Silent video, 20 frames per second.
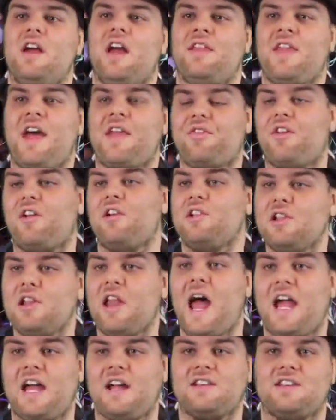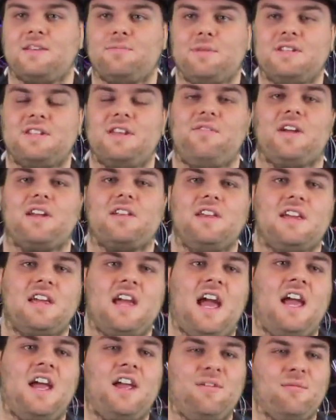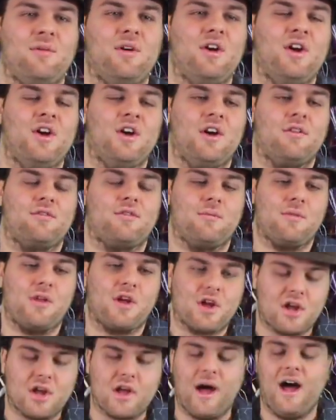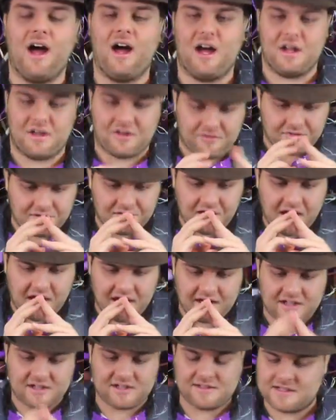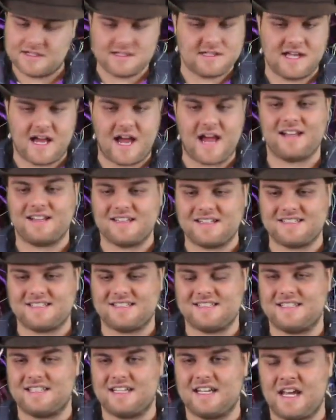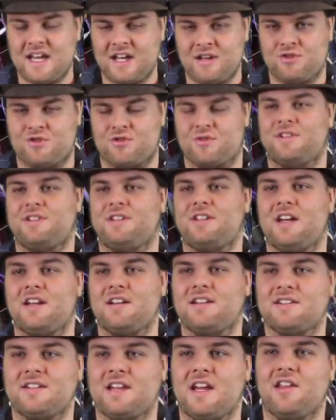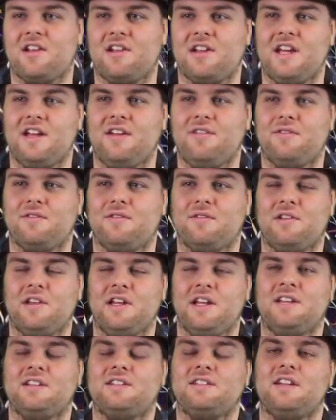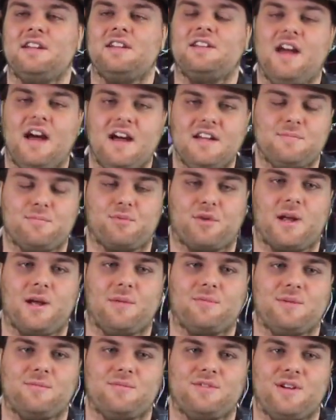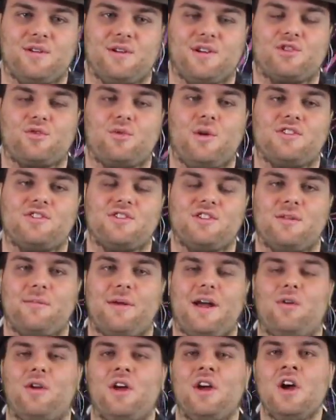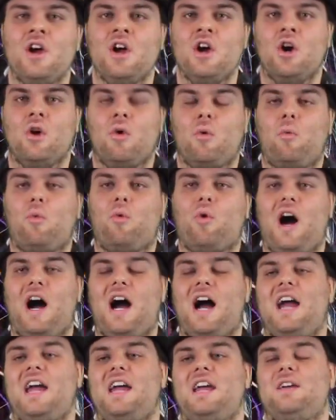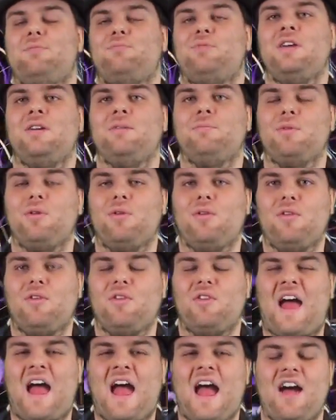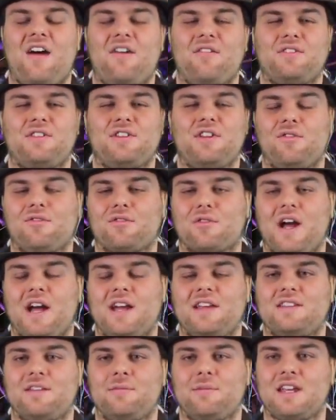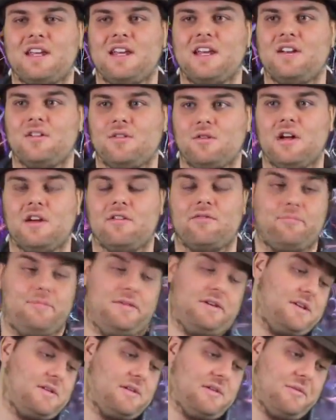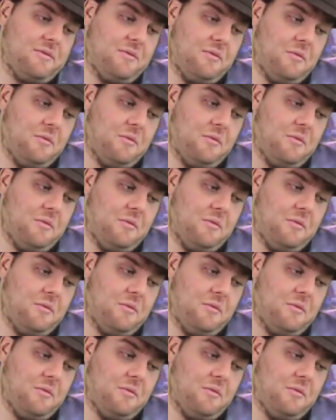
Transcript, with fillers: and that the light specifically came from the god of light. That's interesting to say the least. It does bring up some serious questions about why people have silver eyes to begin with, but